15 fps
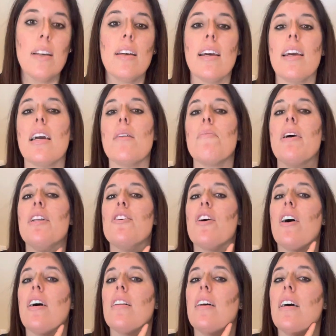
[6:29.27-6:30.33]
and my
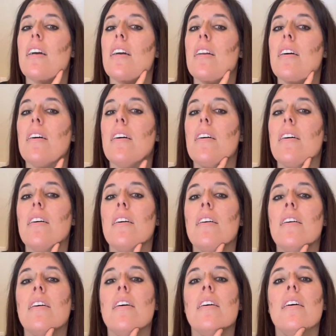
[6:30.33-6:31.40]
jawline.
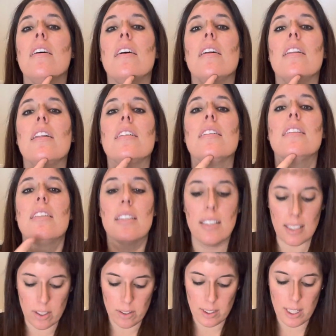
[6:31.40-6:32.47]
And this is
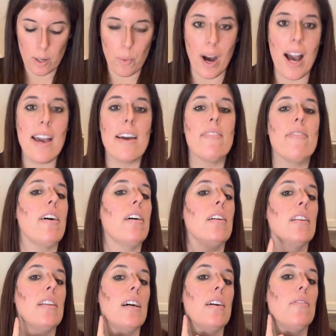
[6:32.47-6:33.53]
literally why I fell
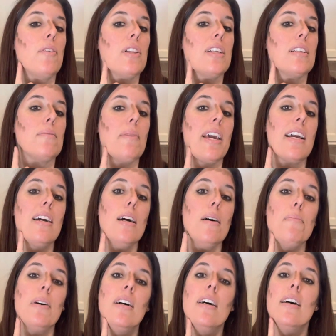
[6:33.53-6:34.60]
in love with this
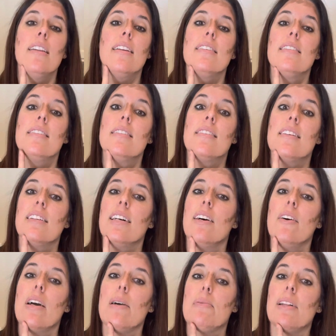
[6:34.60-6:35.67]
makeup. This is still how
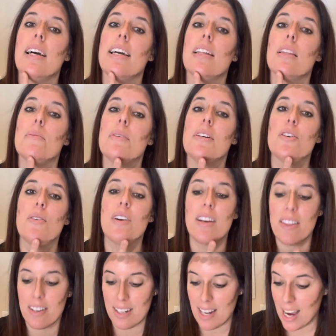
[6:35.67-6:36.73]
I apply it the majority
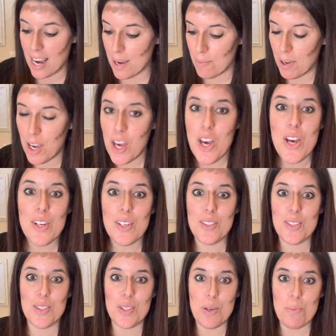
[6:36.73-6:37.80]
of the time.
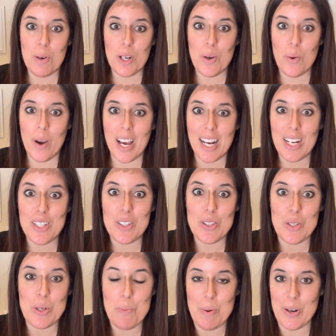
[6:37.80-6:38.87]
Super quick,
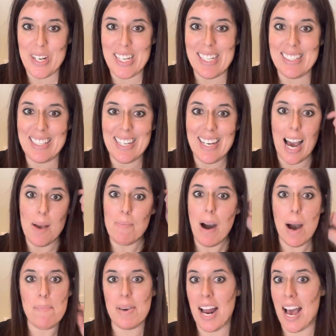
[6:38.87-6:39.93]
super easy. I
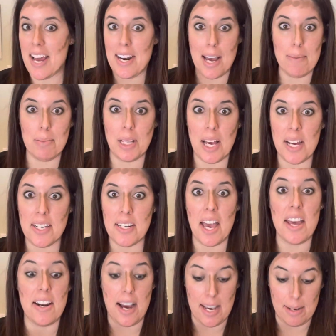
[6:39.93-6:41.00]
pop it on, I blend,
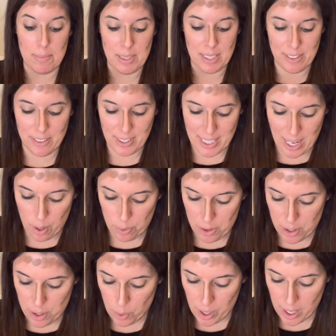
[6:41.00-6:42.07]
and I am literally out the
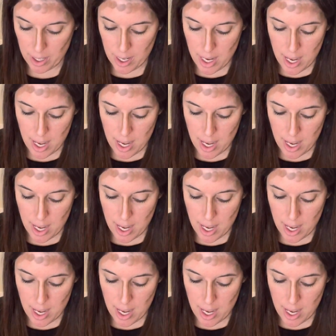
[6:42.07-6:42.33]
door.